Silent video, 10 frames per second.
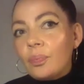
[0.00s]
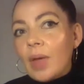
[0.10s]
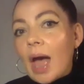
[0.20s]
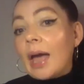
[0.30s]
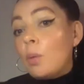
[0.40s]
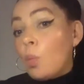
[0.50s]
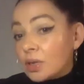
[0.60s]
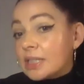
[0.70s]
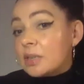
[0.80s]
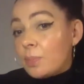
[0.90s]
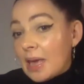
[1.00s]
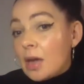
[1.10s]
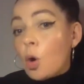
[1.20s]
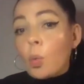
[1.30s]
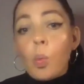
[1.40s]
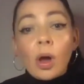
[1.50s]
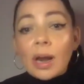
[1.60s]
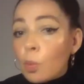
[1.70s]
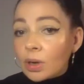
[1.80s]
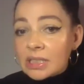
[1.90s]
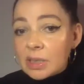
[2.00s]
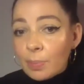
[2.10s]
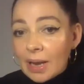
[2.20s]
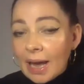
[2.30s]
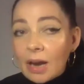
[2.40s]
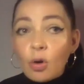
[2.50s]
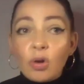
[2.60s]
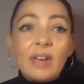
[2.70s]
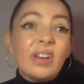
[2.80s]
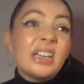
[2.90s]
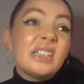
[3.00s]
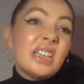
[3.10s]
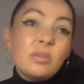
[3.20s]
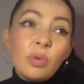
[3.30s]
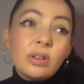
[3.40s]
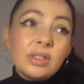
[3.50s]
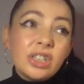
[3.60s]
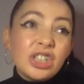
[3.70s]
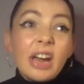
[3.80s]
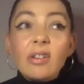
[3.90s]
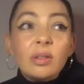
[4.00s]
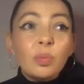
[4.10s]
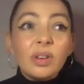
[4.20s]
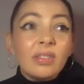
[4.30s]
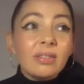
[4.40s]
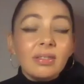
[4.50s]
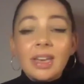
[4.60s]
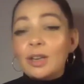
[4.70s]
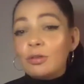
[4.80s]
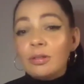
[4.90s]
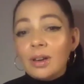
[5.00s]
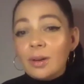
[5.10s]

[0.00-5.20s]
I wanted to be or what I wanted to play, or if I did want to share it with you know